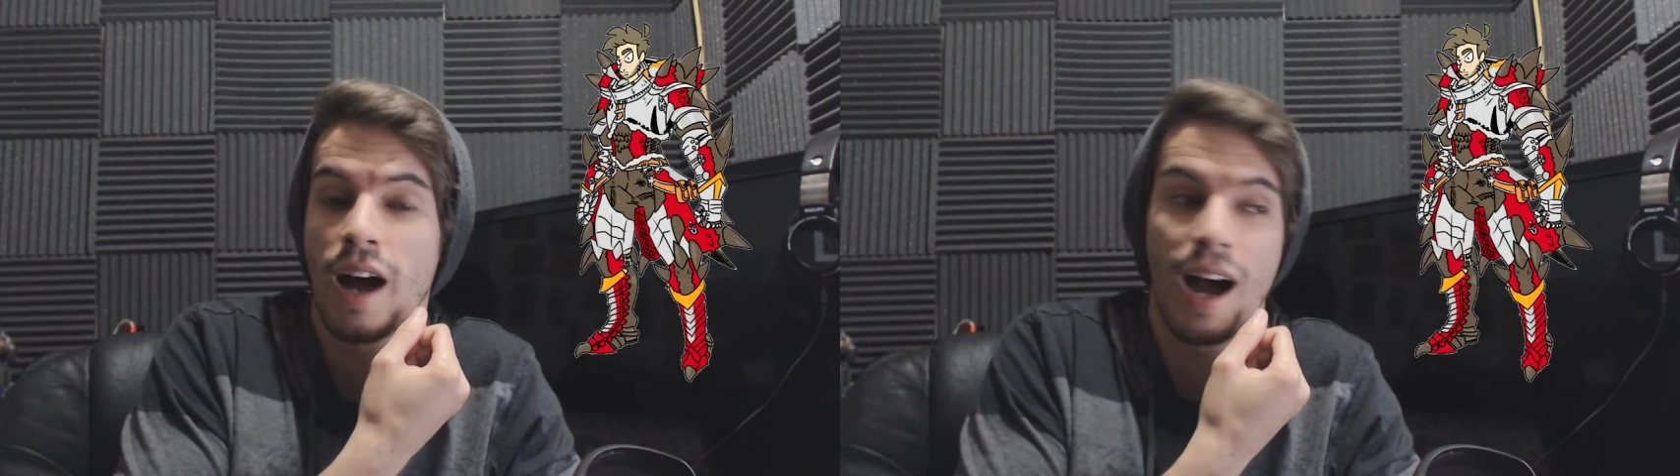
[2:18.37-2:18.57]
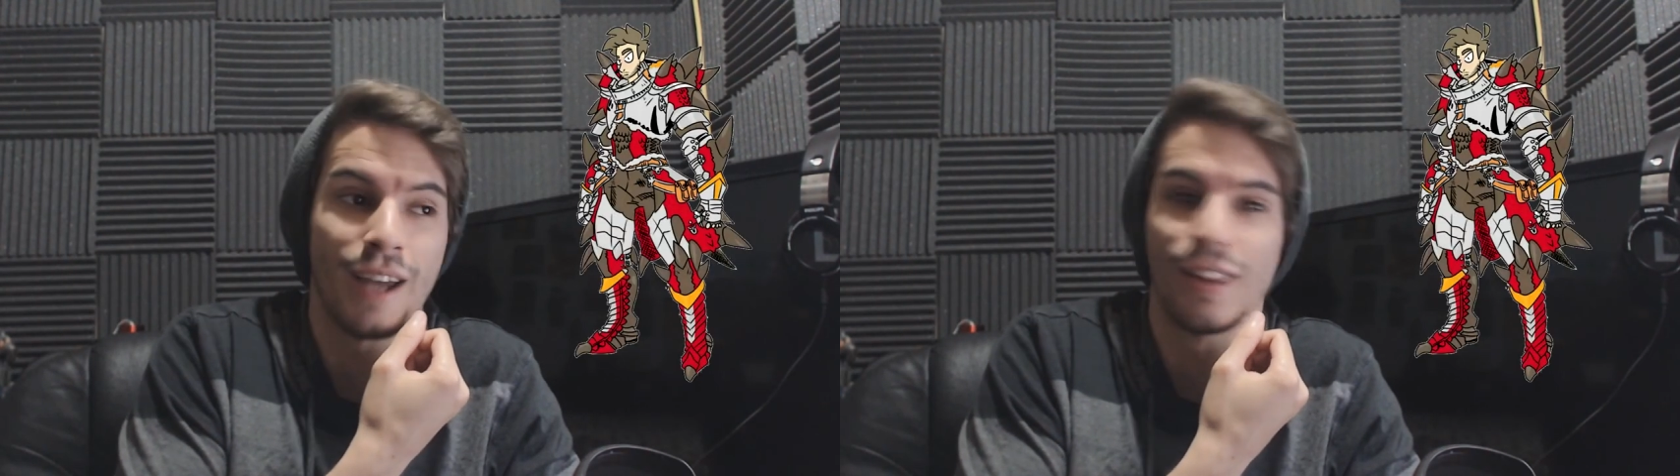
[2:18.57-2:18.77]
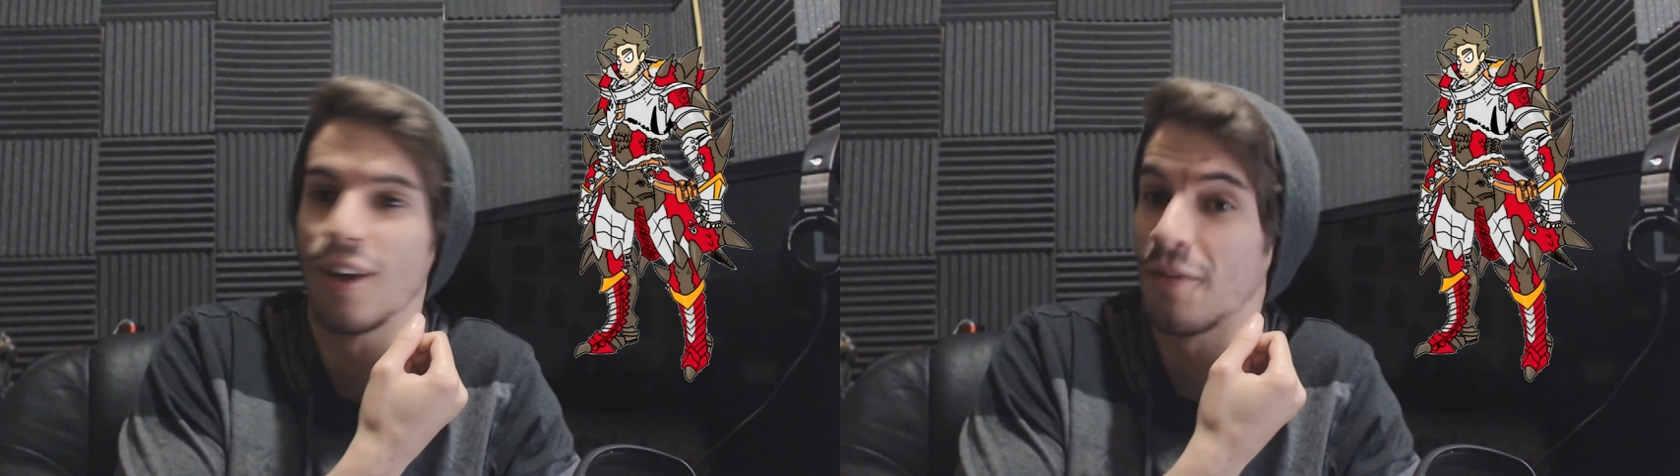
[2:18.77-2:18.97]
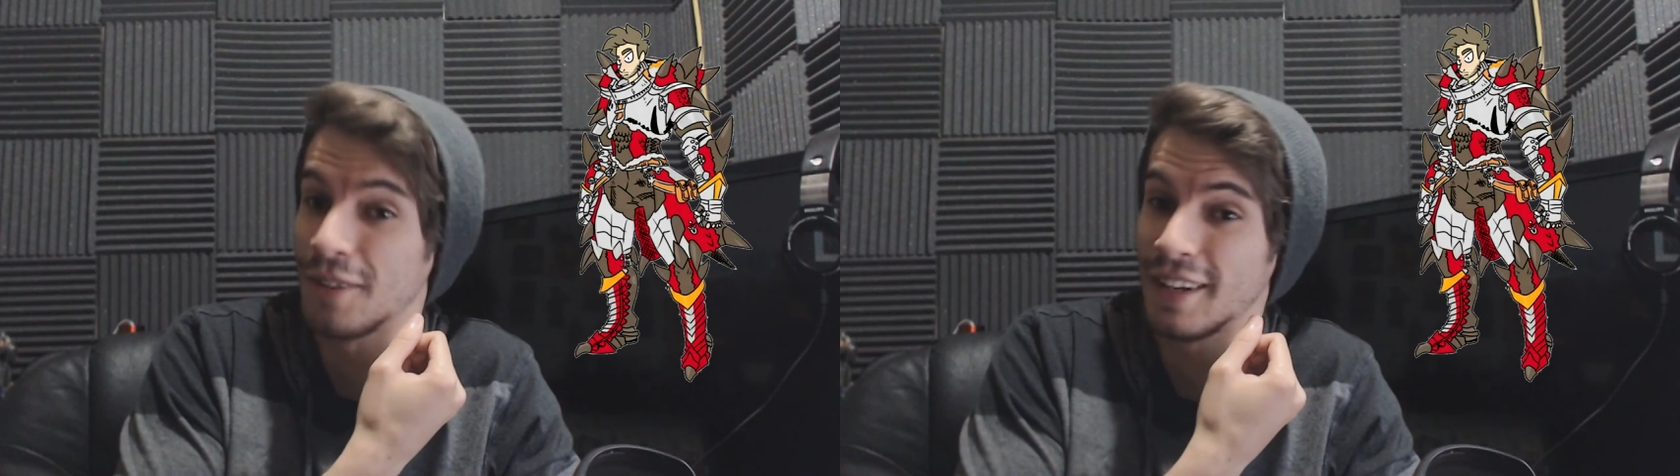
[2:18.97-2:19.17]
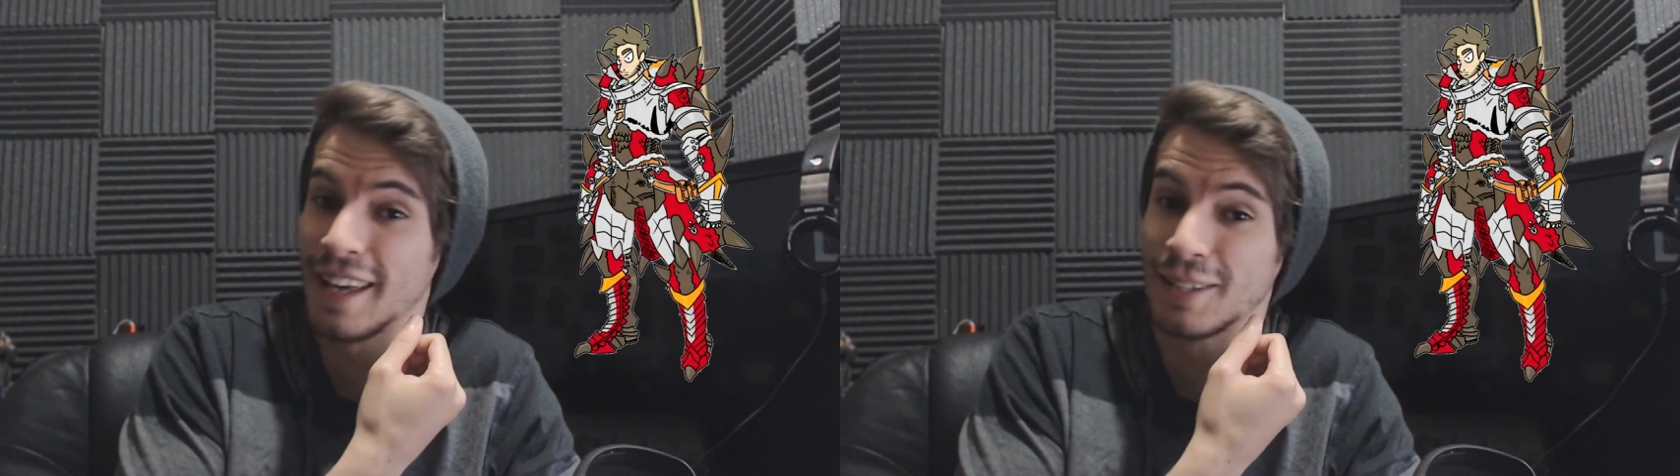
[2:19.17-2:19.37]
I love
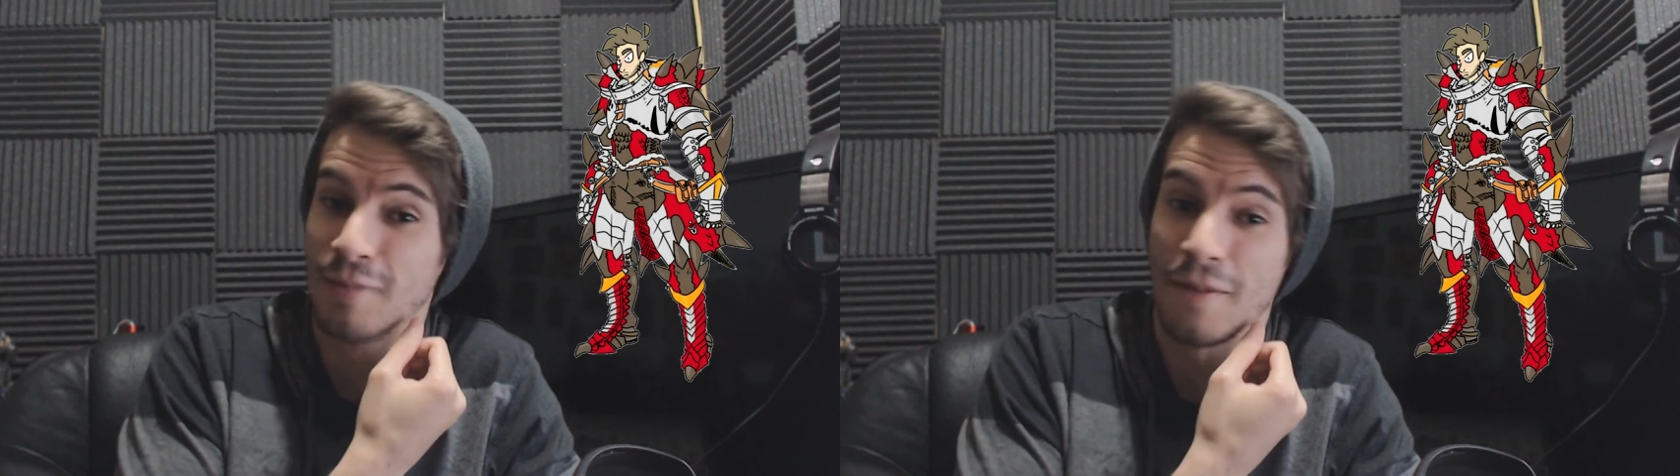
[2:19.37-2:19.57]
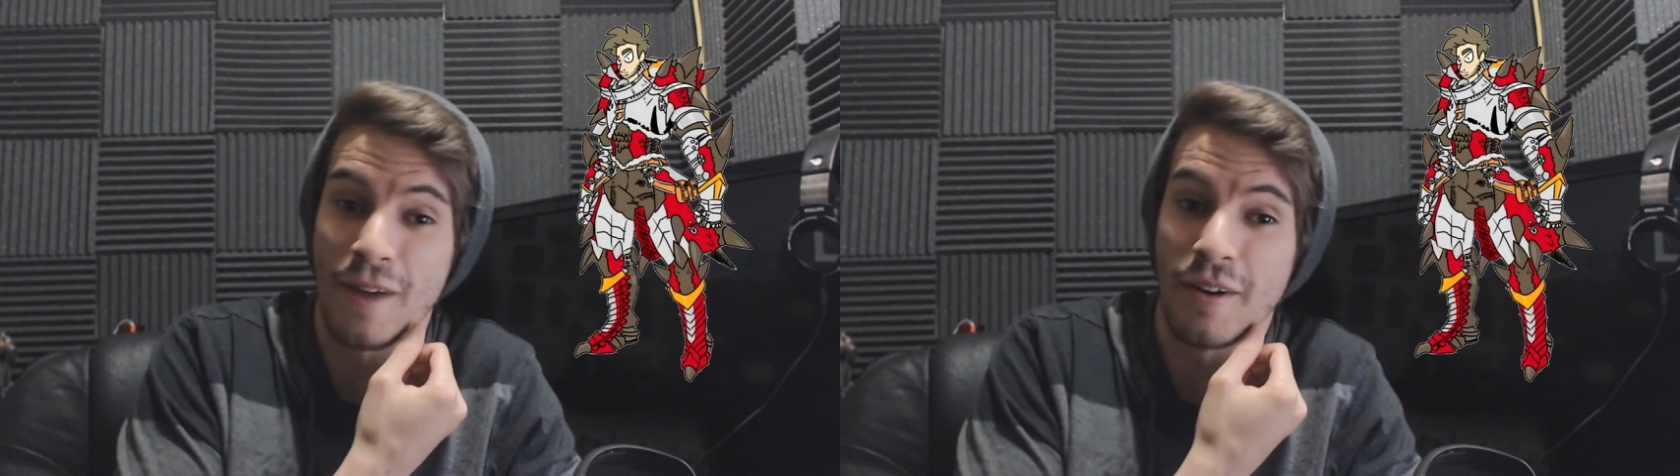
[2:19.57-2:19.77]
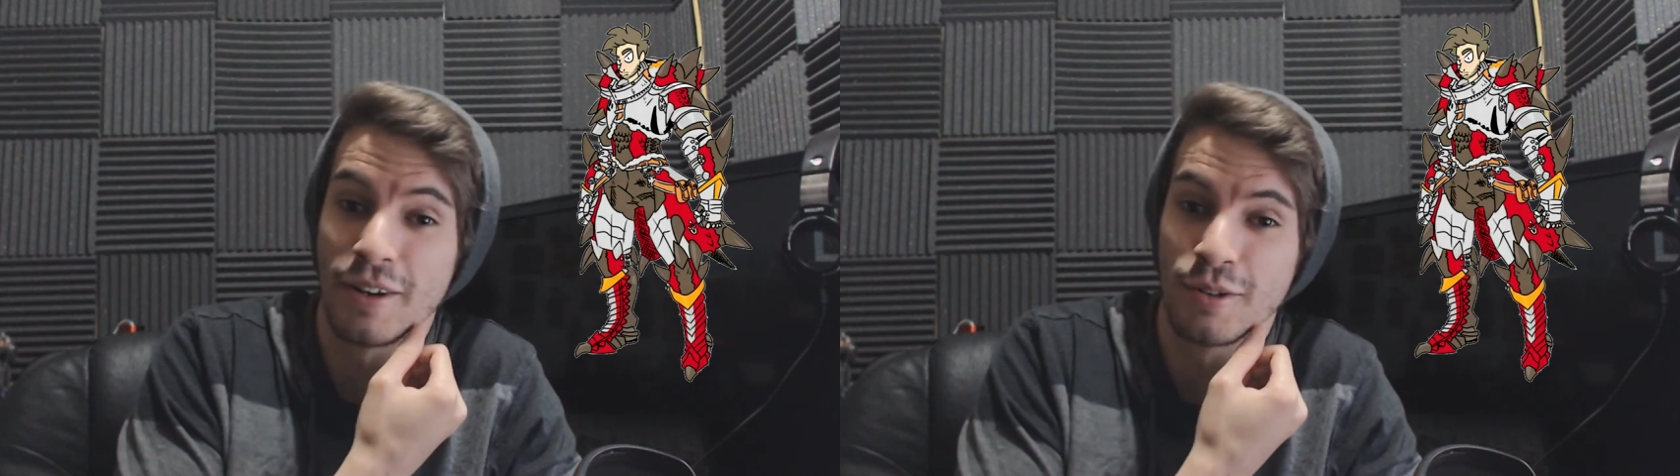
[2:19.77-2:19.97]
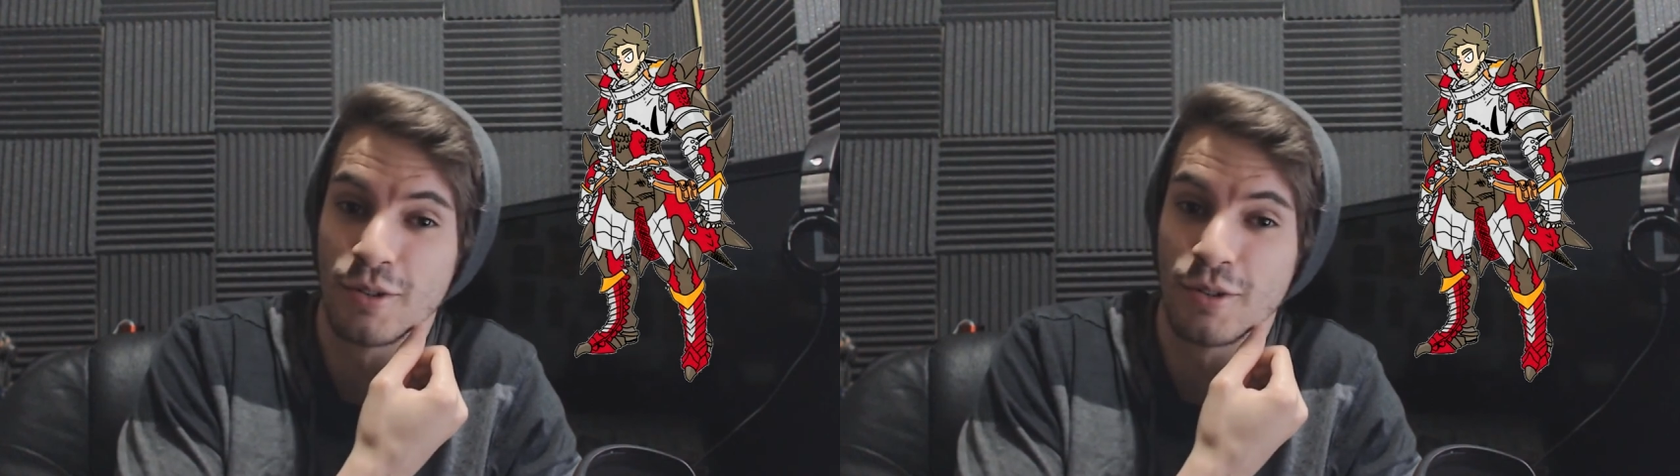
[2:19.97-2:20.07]
it. It's my favorite new